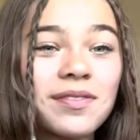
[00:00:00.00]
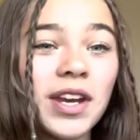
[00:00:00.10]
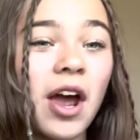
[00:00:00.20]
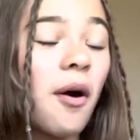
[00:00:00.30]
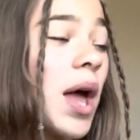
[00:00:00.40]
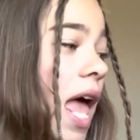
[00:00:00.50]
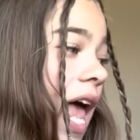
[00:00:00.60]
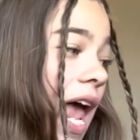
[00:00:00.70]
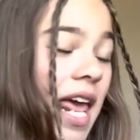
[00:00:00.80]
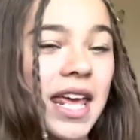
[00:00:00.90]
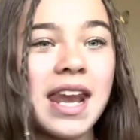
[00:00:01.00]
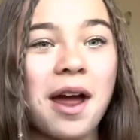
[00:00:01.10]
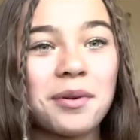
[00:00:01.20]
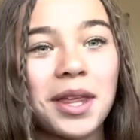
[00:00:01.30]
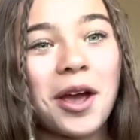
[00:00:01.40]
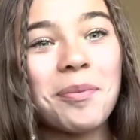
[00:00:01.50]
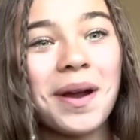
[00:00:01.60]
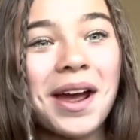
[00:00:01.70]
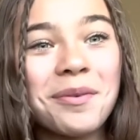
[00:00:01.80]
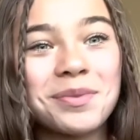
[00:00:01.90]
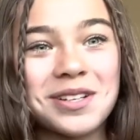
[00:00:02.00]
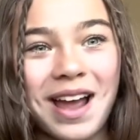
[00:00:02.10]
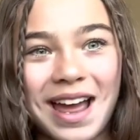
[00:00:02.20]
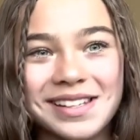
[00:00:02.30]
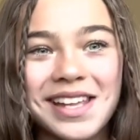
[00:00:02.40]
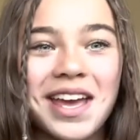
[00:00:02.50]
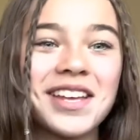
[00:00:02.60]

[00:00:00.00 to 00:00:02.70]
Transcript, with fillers: video, and I really hope I helped you guys.